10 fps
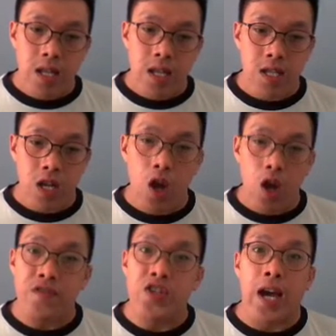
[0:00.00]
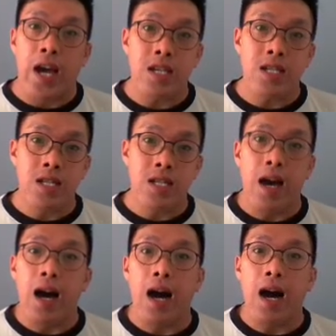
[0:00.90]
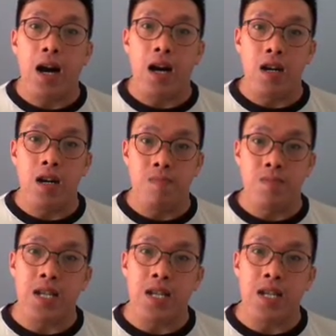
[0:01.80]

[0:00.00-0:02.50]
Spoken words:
There's a lot of Chinese that are